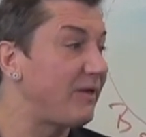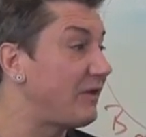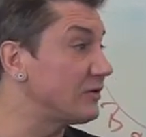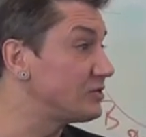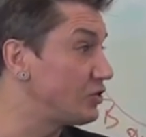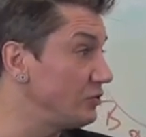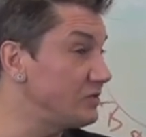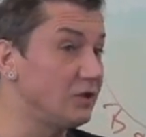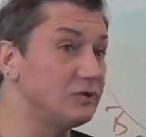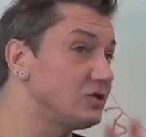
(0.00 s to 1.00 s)
There's 2
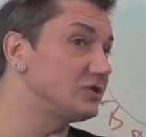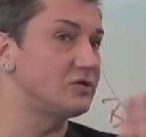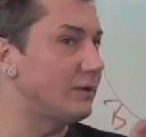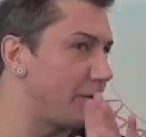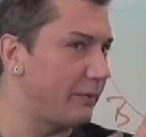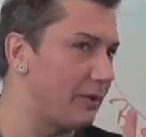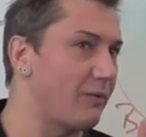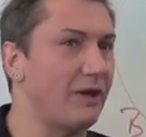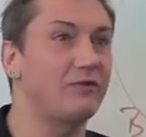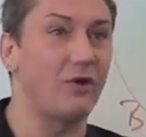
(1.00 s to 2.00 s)
solutions to a permanent
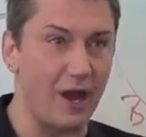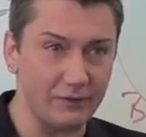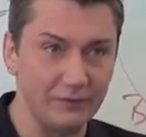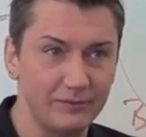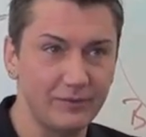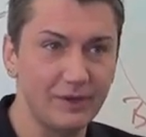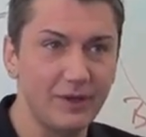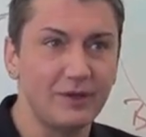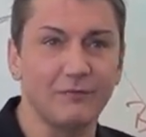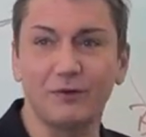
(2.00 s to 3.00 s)
wave, correct?
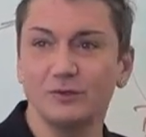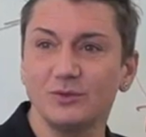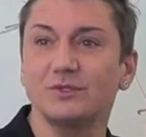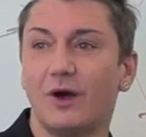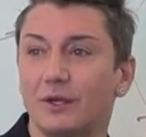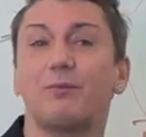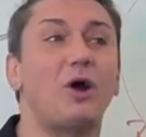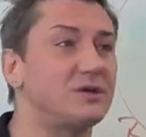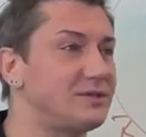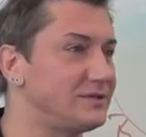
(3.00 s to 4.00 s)
The first one's called a
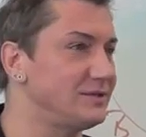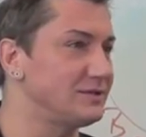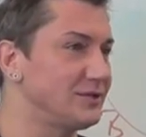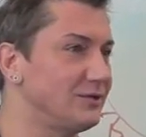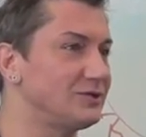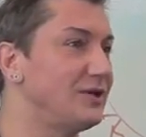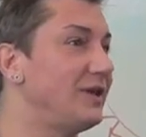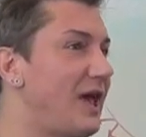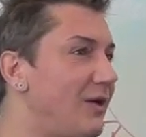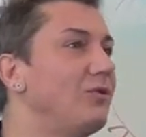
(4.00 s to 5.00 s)
processing solution, and
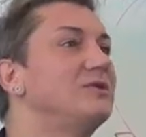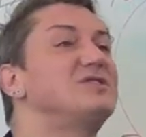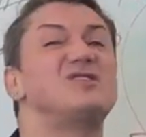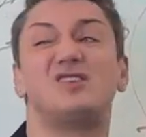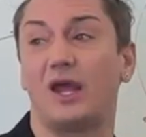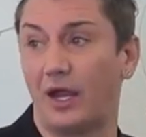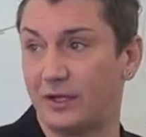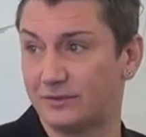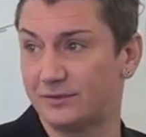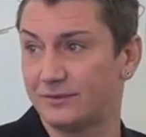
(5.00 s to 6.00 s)
that one
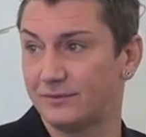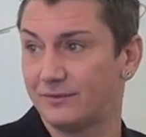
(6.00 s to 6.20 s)
stinks,